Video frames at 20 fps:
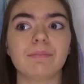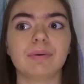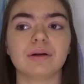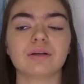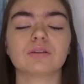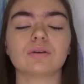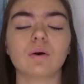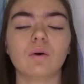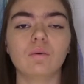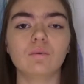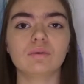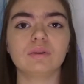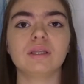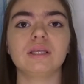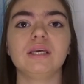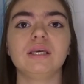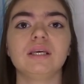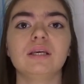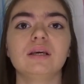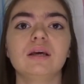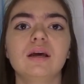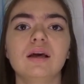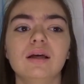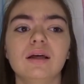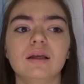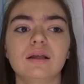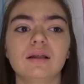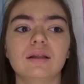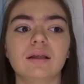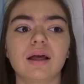but only
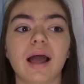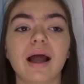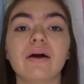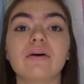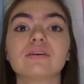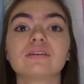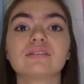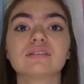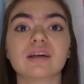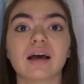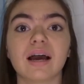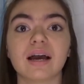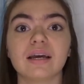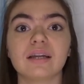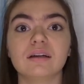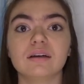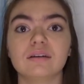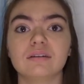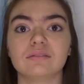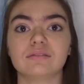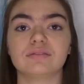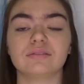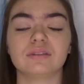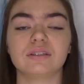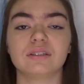outside of